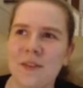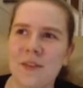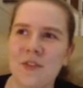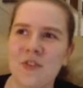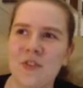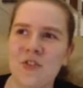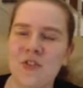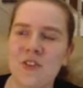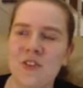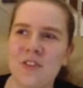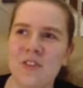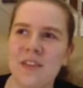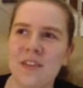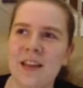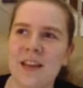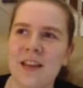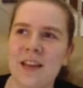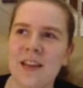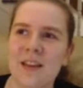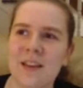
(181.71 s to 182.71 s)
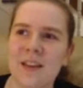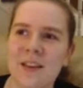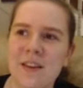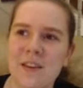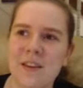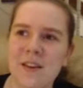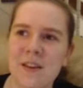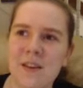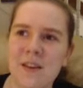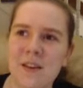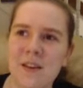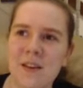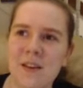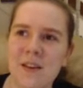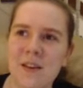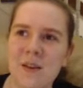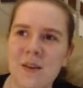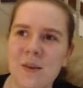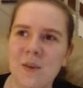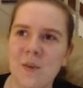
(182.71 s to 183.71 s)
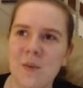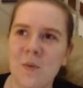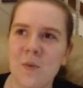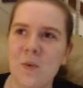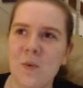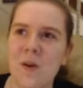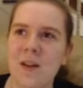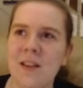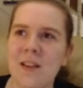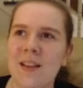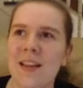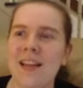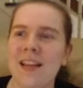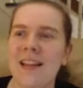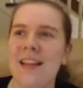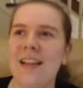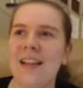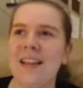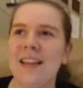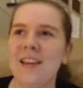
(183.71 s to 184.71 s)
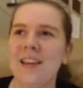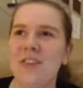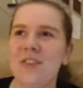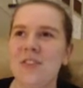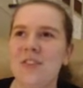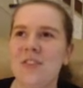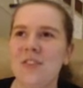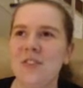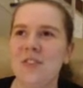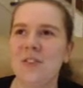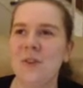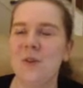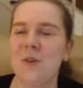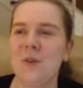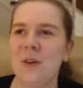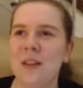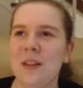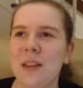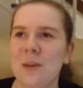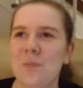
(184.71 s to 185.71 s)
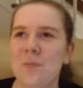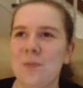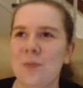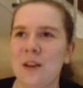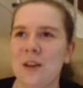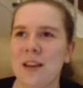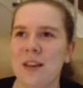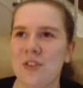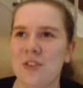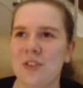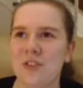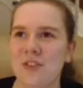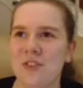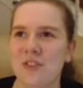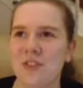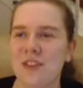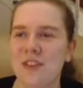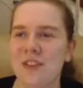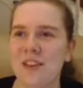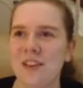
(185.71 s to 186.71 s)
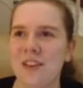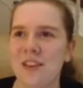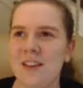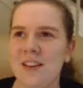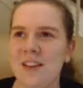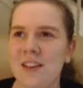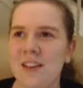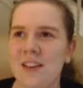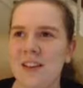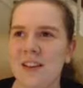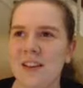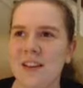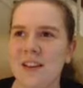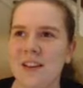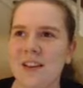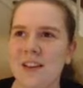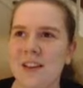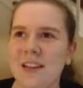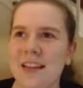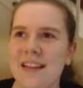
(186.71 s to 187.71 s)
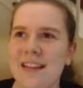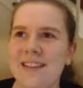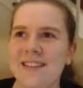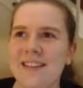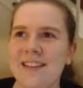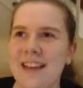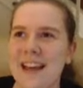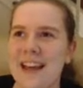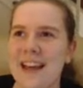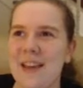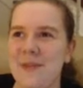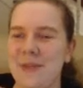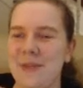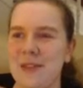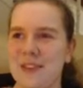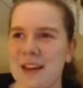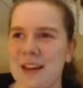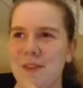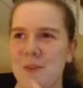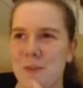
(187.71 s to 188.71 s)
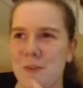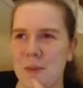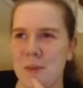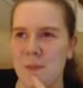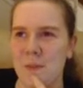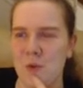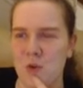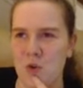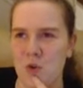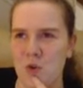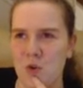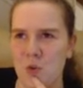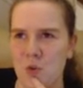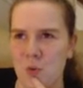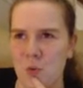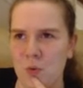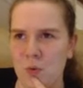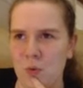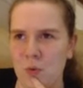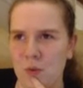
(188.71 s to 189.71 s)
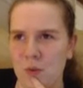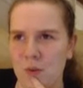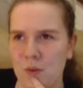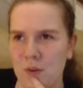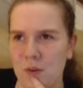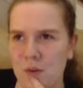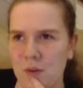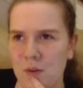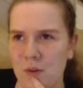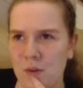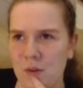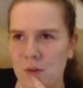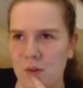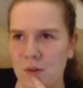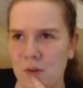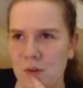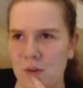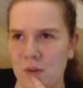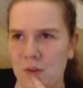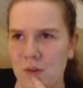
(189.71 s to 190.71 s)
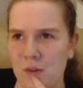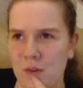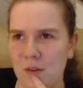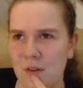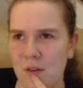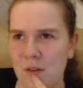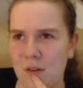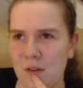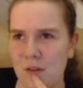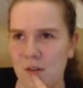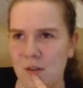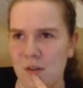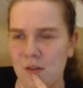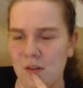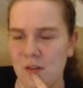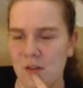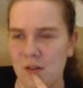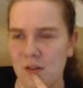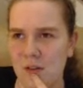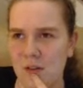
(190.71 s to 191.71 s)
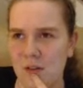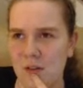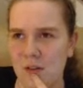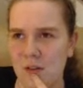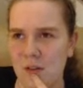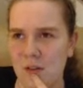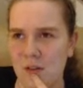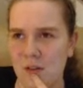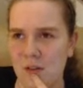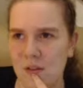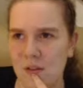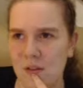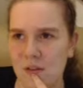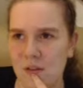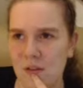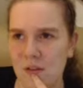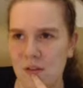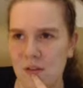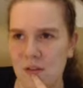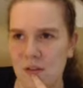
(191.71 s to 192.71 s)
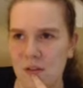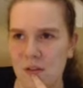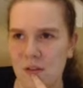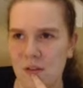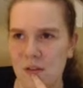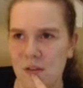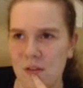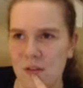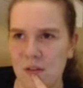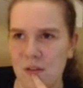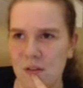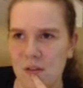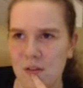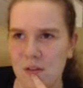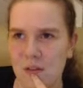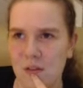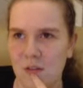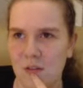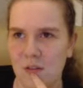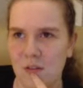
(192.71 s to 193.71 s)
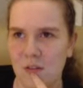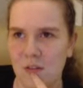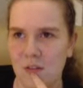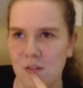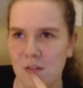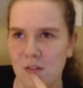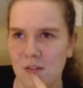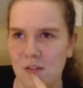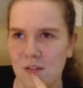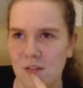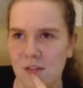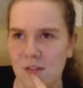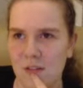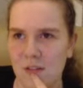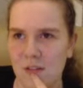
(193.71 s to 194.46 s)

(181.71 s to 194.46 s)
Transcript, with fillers: She's like, one of the English or like British? Lacey Evans, I remember you. Lord, what a bunch of nasty, classless